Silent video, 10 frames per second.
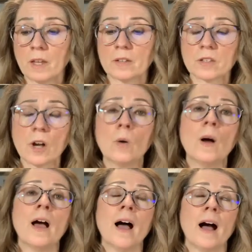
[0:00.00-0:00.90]

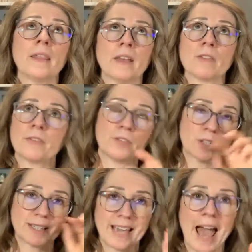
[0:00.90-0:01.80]
So the other
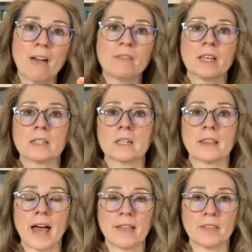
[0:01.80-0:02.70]
just caveat to
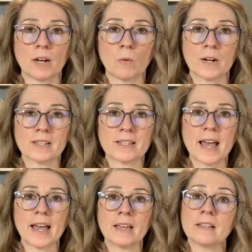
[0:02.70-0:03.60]
that I want to
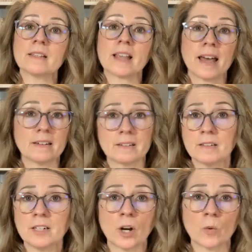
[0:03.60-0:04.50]
say is that,
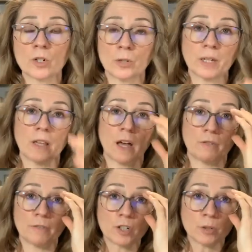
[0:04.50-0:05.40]
you know, we're doing a lot
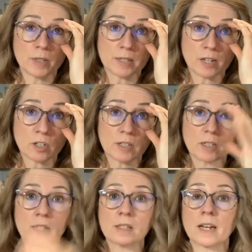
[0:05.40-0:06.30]
of virtual sessions
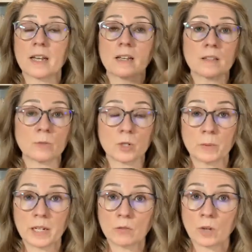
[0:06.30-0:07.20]
these days, which
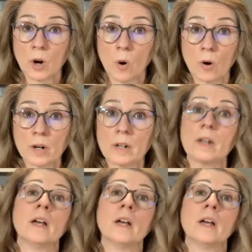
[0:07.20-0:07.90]
we can record.